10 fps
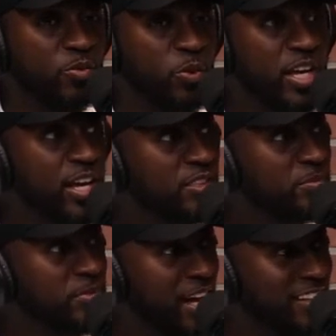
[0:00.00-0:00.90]
we had
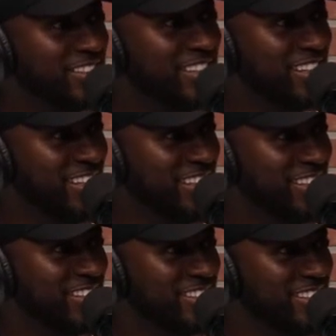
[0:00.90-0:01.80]
some talented
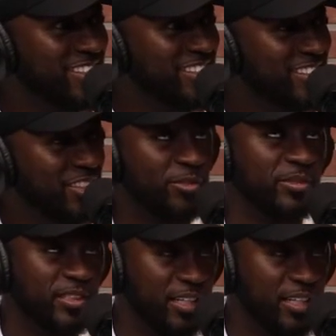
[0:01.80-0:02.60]
kids. I'm